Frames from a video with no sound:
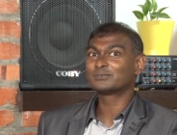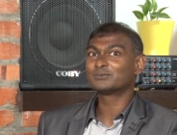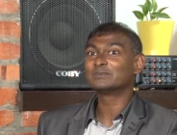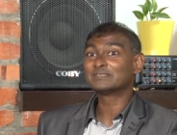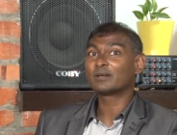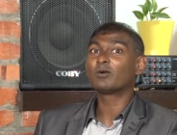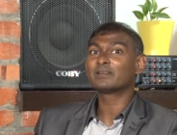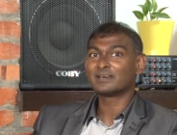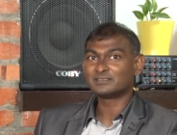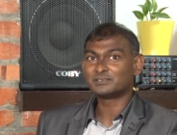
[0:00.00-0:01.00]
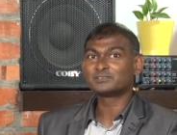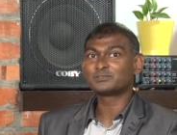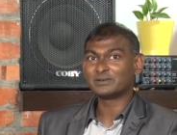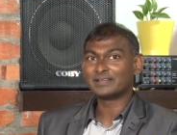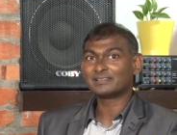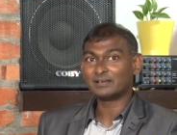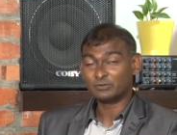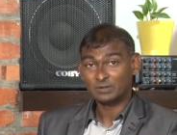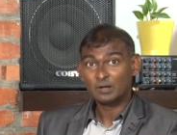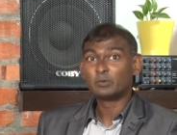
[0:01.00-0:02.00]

to take organizations to the next level.